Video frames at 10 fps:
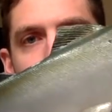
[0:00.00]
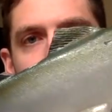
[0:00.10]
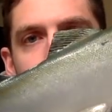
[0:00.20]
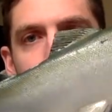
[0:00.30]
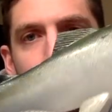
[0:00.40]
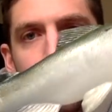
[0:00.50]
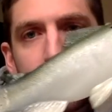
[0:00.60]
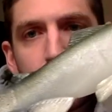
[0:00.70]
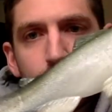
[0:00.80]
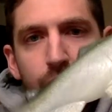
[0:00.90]
And so with
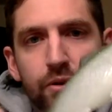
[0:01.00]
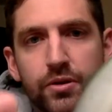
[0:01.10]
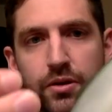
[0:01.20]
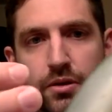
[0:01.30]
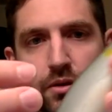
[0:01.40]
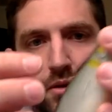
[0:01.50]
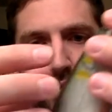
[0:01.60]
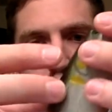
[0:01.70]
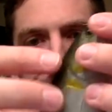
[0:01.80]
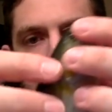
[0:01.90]
this one,
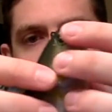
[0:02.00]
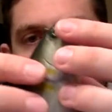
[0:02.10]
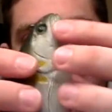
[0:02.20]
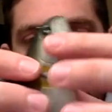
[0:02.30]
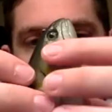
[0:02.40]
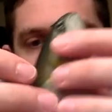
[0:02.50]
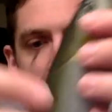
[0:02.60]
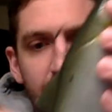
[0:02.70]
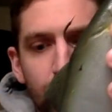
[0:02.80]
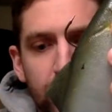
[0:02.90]
it doesn't have
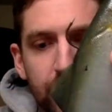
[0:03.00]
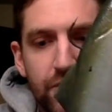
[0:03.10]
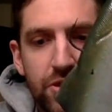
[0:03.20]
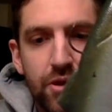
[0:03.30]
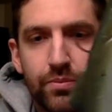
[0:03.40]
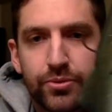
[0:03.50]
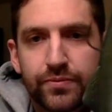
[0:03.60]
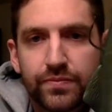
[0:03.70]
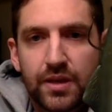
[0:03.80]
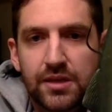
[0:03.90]
as much of a thump
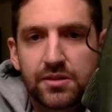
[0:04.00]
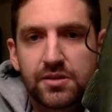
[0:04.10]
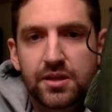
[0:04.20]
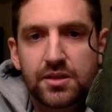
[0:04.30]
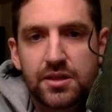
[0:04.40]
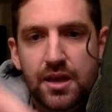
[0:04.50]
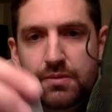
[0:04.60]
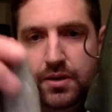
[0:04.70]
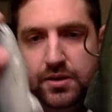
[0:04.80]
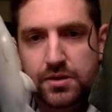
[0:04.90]
as the 68
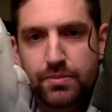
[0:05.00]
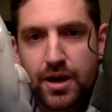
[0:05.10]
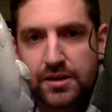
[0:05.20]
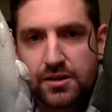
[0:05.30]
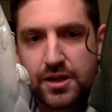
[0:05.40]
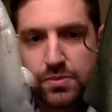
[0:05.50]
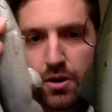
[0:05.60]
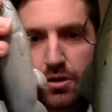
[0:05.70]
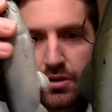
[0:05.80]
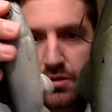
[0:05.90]
because the body's a lot
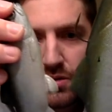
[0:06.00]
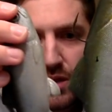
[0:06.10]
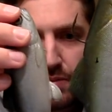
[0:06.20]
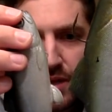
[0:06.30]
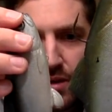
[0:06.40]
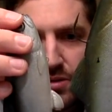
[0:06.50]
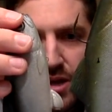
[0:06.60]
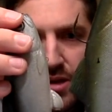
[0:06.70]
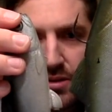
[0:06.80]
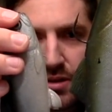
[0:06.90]
smaller, same tail
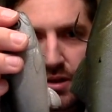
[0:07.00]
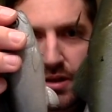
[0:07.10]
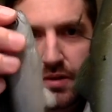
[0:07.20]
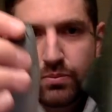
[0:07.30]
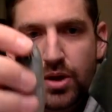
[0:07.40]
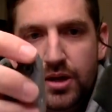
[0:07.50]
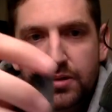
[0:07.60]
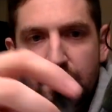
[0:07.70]
size, but